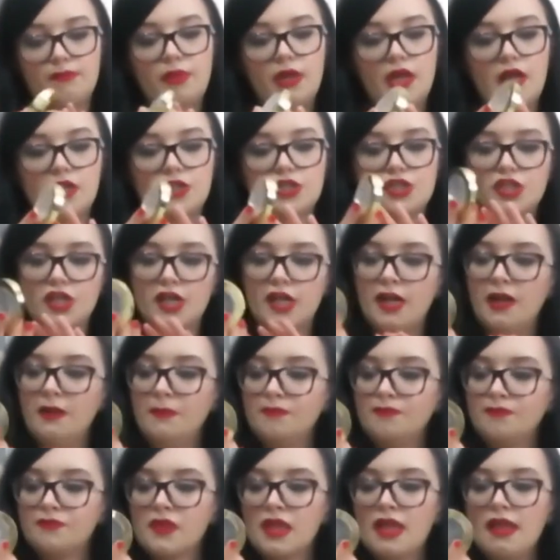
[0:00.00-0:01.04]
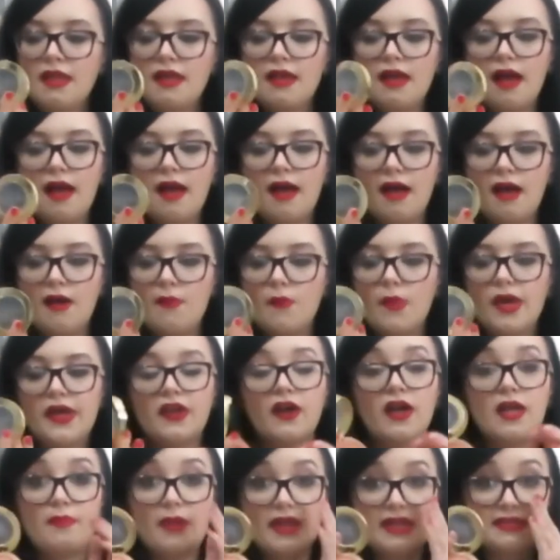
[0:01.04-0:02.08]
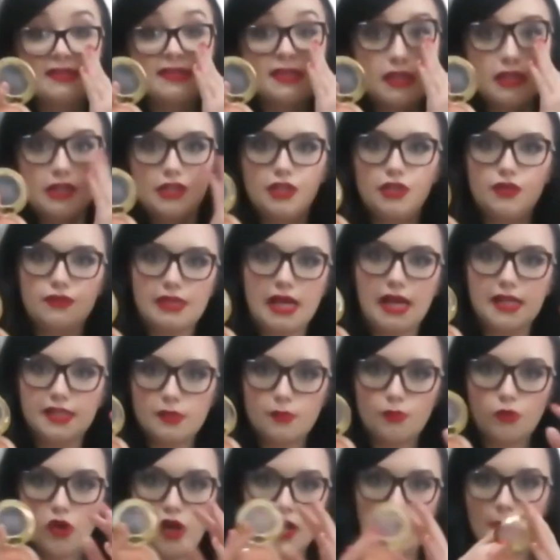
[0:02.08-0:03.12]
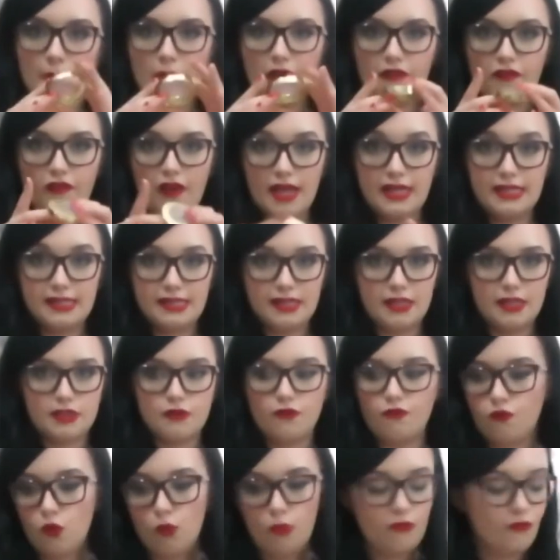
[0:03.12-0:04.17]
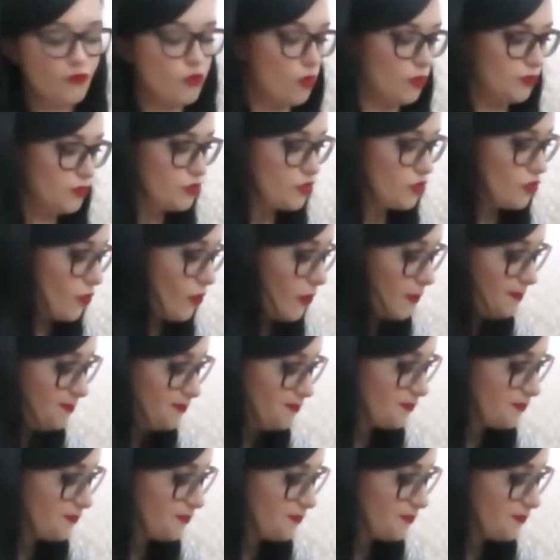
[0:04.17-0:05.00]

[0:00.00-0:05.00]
Blusher. And I basically use that to brighten my face and as a form of contour.